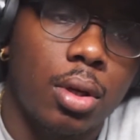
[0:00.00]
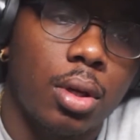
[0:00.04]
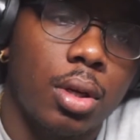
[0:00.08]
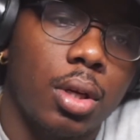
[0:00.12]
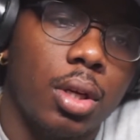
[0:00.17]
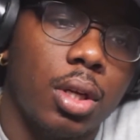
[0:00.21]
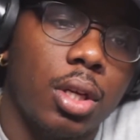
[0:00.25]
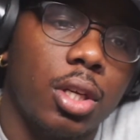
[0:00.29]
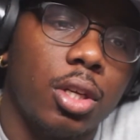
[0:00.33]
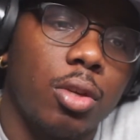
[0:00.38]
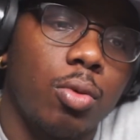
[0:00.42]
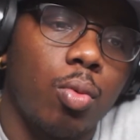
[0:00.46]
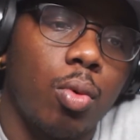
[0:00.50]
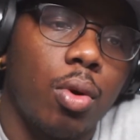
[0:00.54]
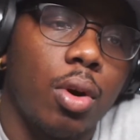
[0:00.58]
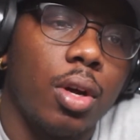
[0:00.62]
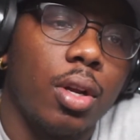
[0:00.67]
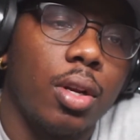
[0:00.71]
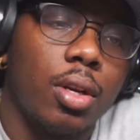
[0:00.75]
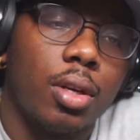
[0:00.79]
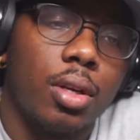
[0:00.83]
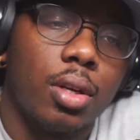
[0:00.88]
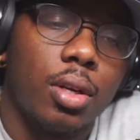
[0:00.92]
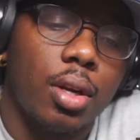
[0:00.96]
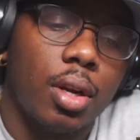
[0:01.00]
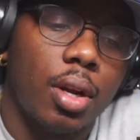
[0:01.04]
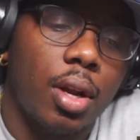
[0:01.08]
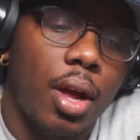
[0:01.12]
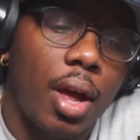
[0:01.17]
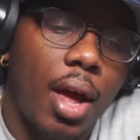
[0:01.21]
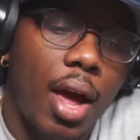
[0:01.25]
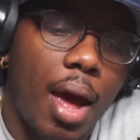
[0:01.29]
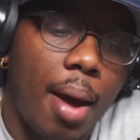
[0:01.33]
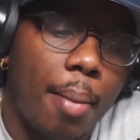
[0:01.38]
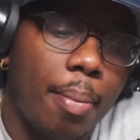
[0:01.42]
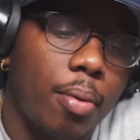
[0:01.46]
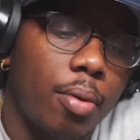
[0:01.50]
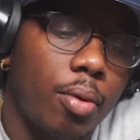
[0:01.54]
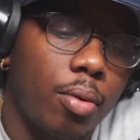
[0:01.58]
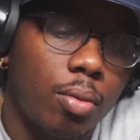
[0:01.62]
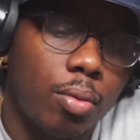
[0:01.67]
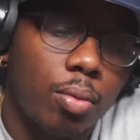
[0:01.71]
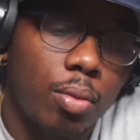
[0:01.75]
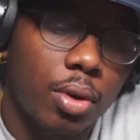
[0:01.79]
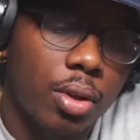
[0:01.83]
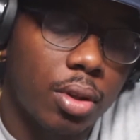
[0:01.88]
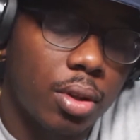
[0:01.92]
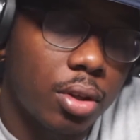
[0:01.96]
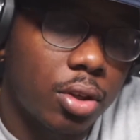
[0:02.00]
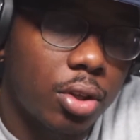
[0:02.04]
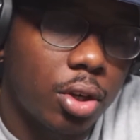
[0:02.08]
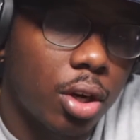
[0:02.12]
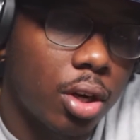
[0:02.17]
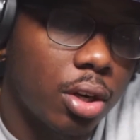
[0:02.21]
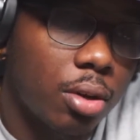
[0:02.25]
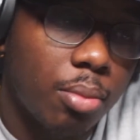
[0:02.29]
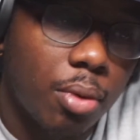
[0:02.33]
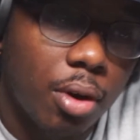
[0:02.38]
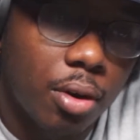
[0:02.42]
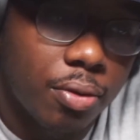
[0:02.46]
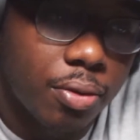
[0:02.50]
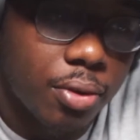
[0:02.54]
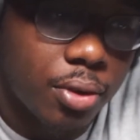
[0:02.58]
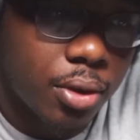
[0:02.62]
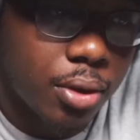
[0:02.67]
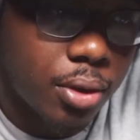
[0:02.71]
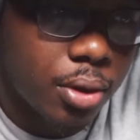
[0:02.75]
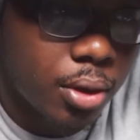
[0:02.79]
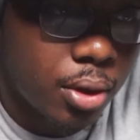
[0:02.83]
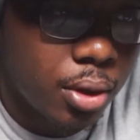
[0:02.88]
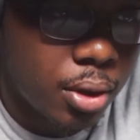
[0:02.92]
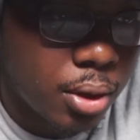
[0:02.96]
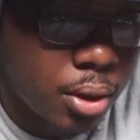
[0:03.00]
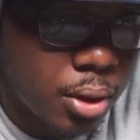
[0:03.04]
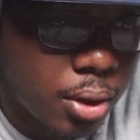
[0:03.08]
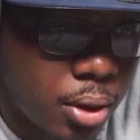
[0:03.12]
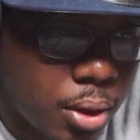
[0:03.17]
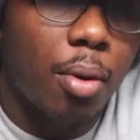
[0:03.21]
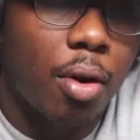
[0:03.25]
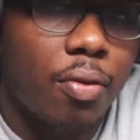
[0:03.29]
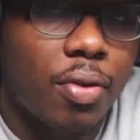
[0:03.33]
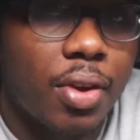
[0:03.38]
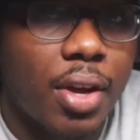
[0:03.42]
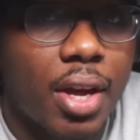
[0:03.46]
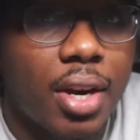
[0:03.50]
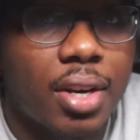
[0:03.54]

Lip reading: is what happened with Charlie Murphy. He had a